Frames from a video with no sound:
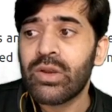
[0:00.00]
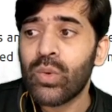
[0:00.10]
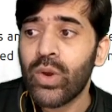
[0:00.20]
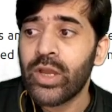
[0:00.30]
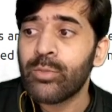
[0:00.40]

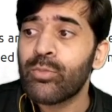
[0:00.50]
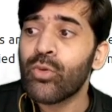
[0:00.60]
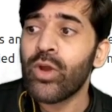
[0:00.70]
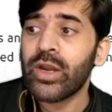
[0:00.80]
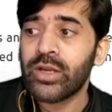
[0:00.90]
require
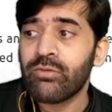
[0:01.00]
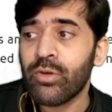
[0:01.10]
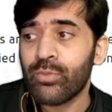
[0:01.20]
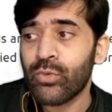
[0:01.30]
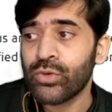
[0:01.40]
proactive
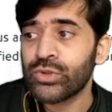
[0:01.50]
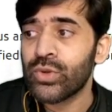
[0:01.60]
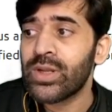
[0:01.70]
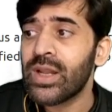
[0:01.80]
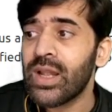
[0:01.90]
approach
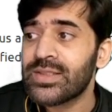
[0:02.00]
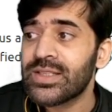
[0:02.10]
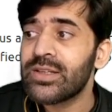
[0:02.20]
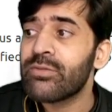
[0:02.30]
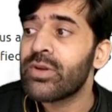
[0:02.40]
to
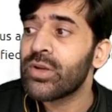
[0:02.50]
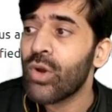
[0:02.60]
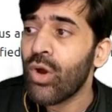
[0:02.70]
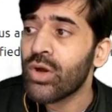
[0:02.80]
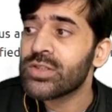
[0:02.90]
analyzing different
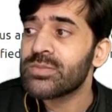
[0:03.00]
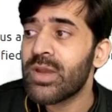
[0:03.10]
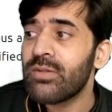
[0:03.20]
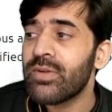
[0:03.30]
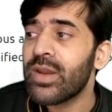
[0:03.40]
logs,
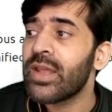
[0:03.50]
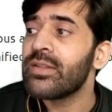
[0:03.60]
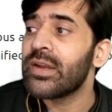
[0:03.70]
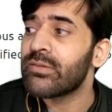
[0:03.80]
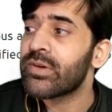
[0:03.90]
malware,
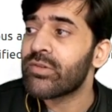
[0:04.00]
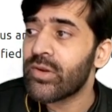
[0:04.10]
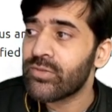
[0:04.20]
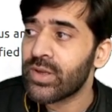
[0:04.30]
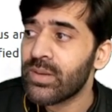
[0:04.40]
and network
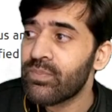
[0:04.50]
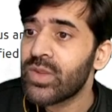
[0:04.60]
traffic.